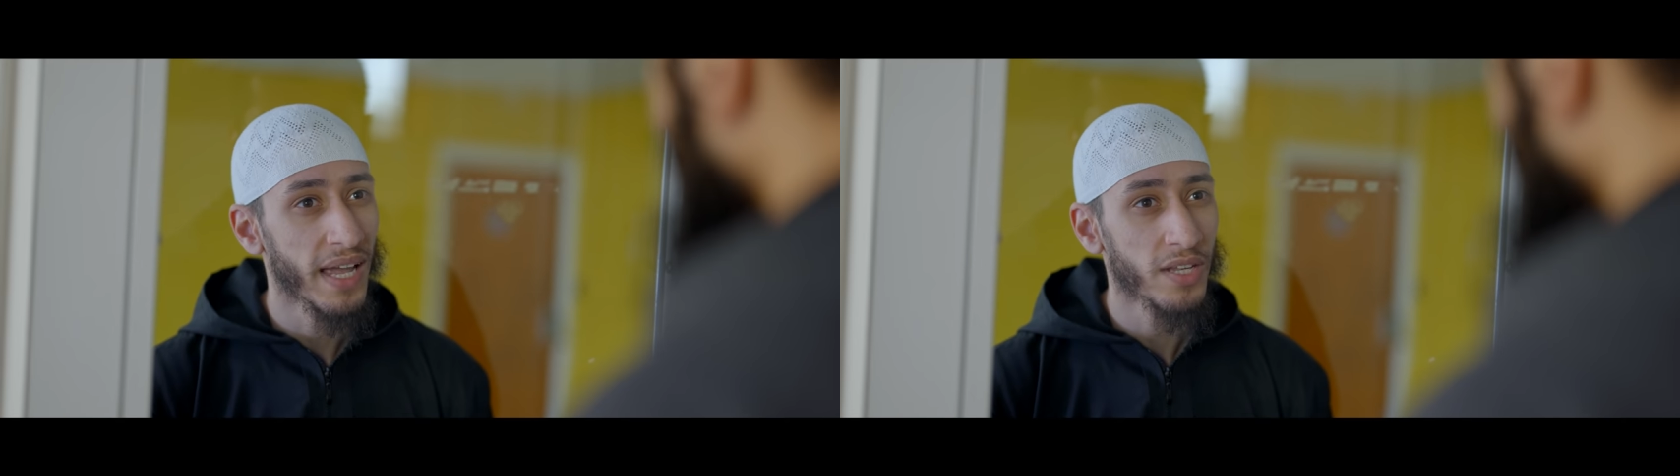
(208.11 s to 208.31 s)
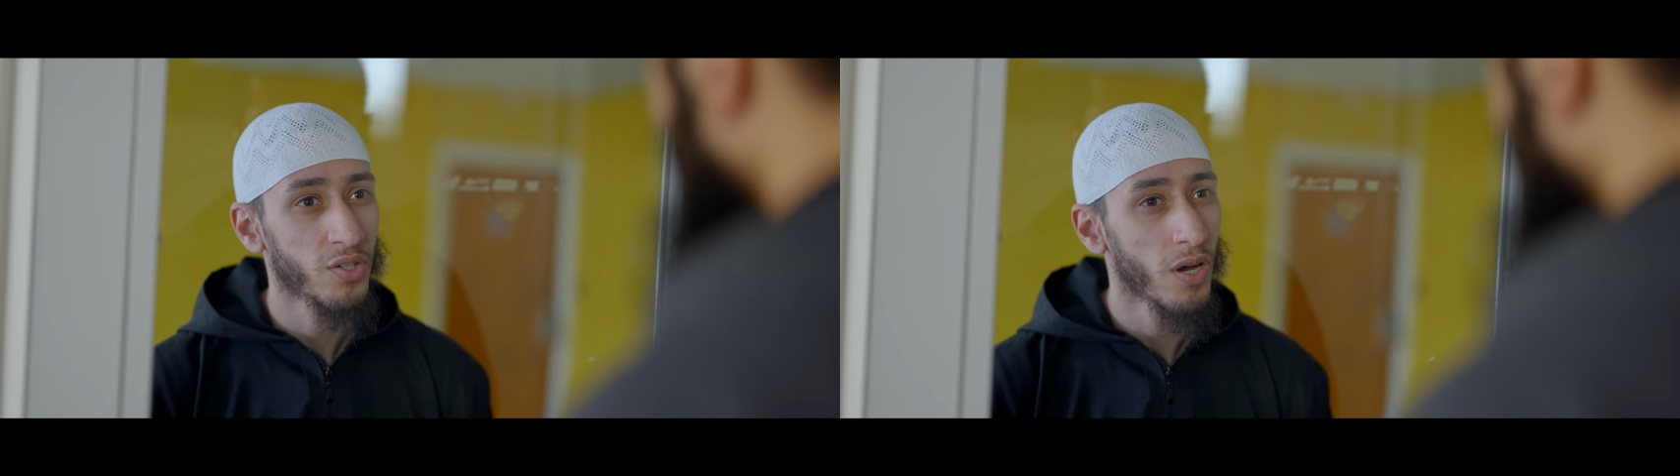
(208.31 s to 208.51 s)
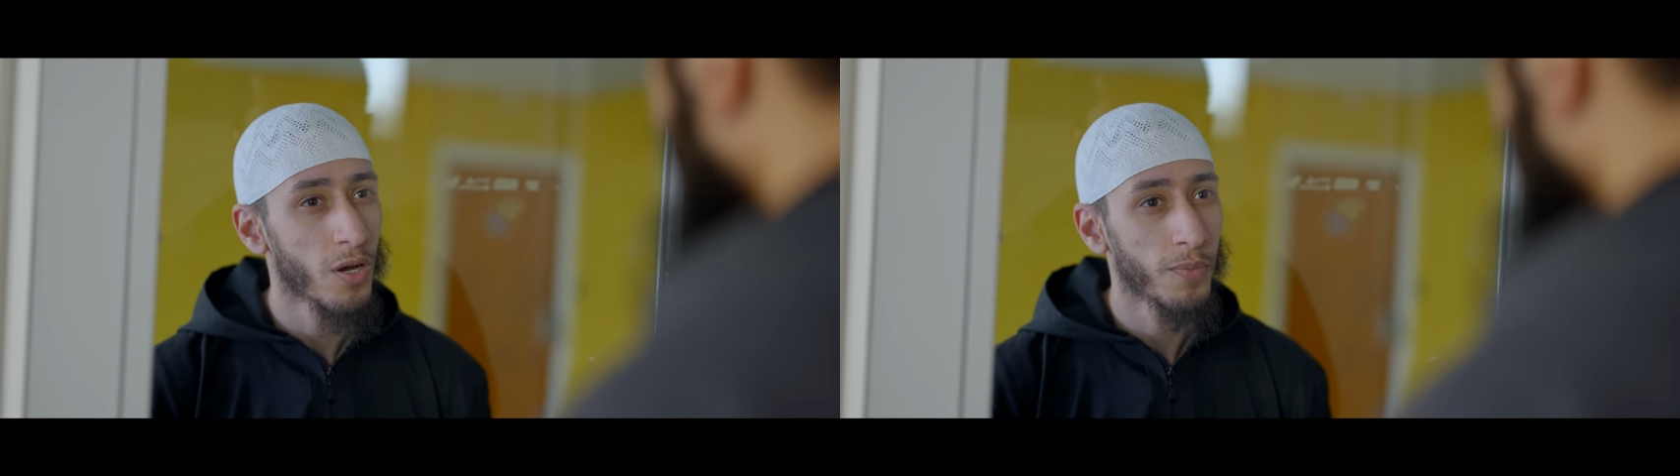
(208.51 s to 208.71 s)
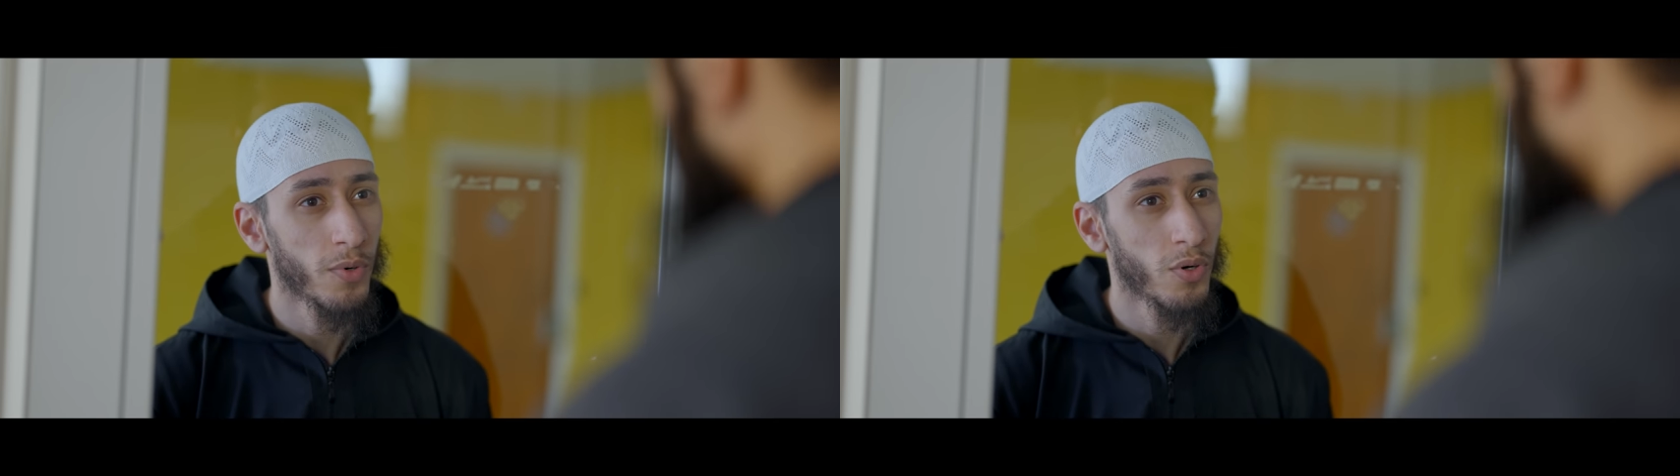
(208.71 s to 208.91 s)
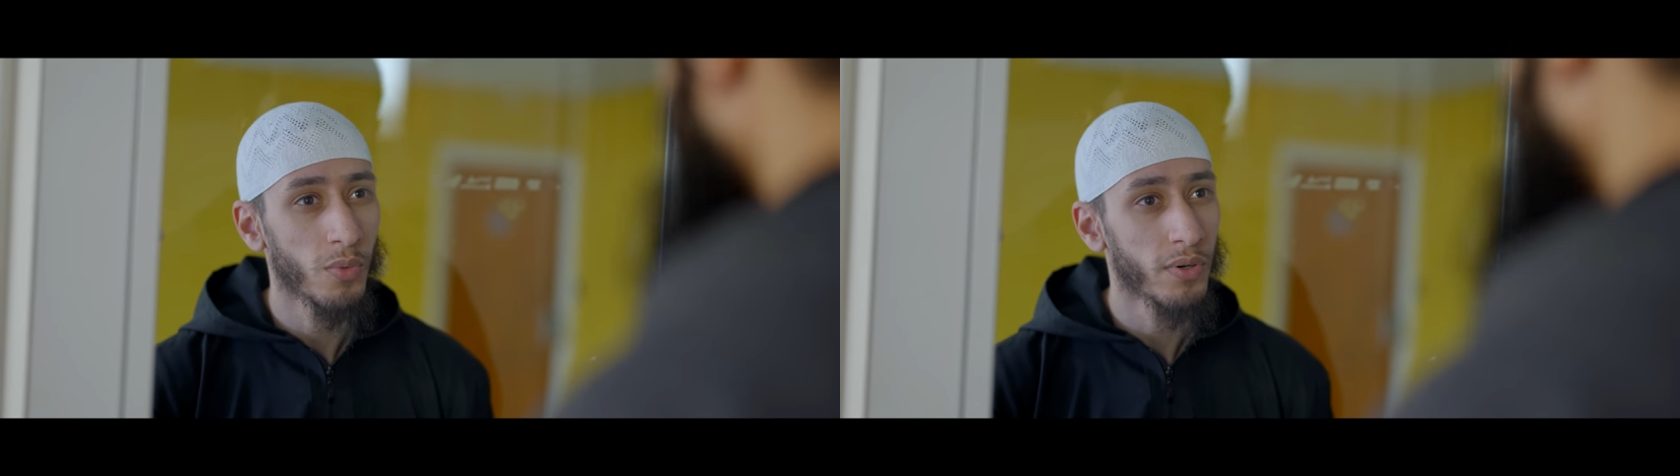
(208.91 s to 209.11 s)
catch up
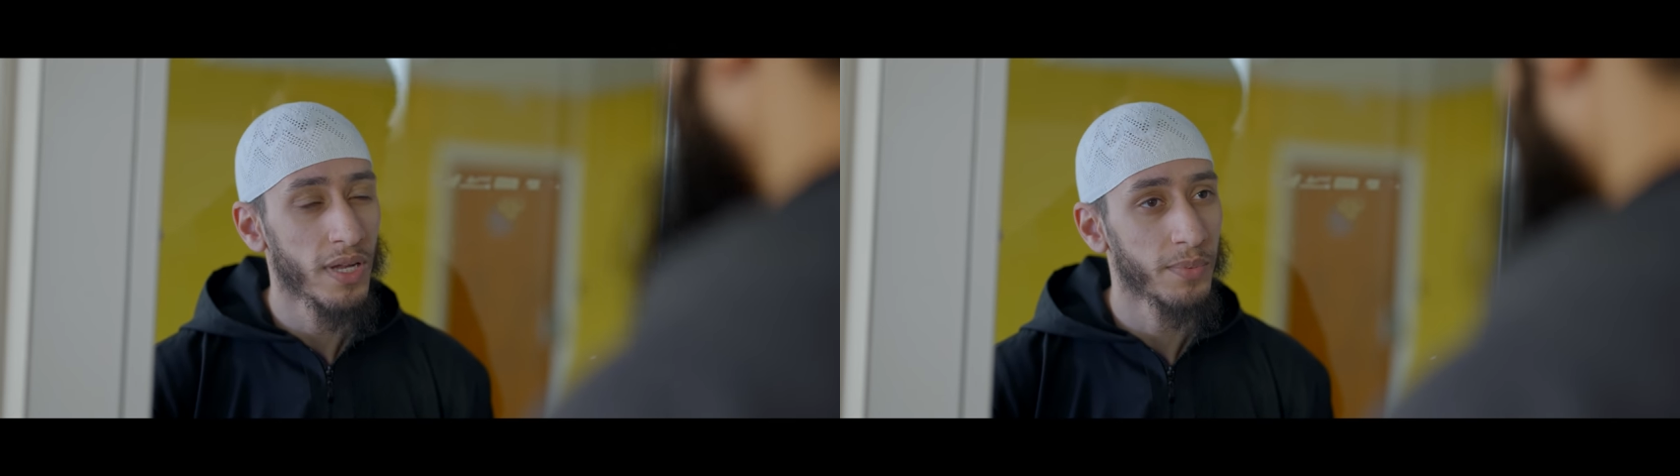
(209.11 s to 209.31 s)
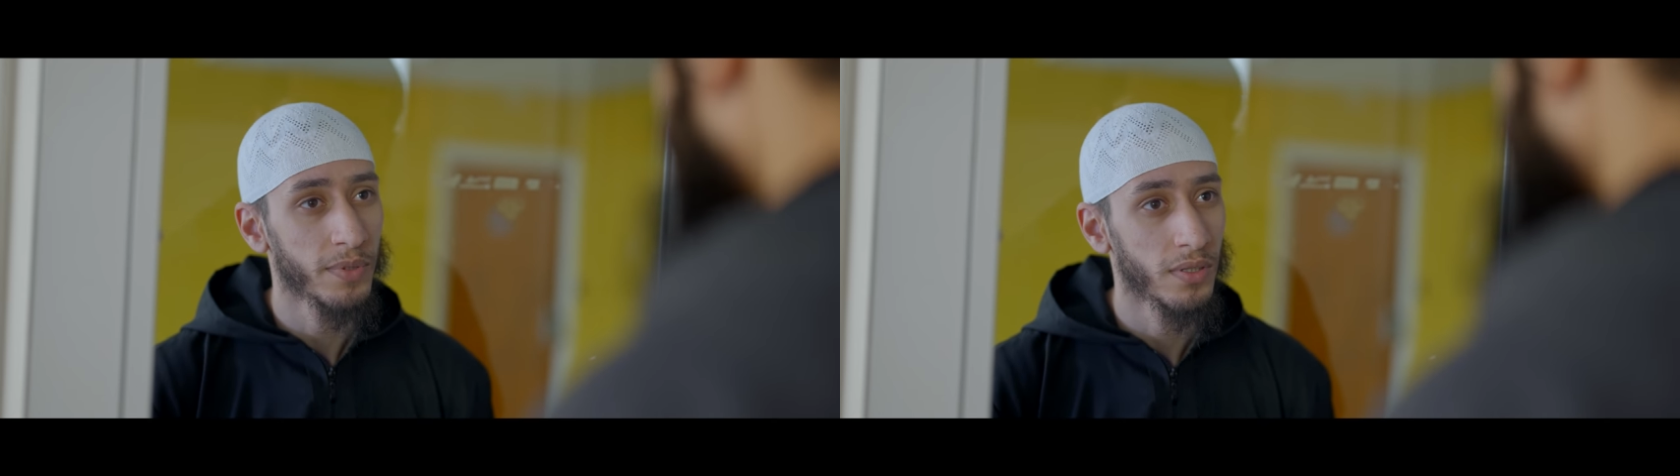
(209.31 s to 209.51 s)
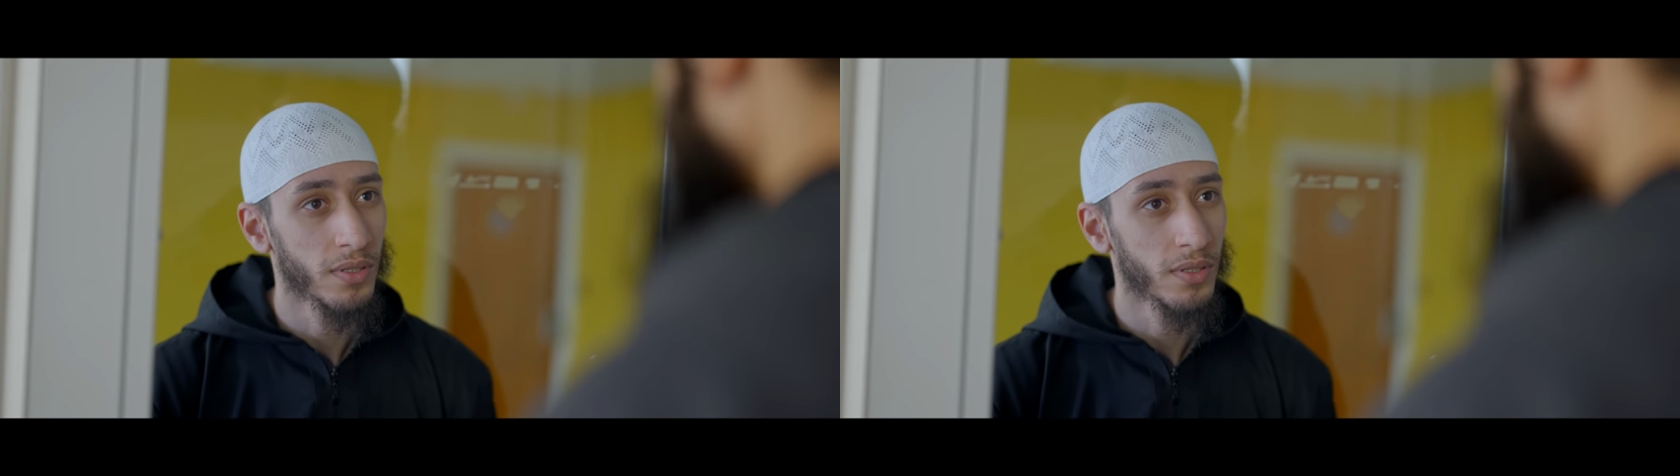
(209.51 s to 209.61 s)
or what would happen?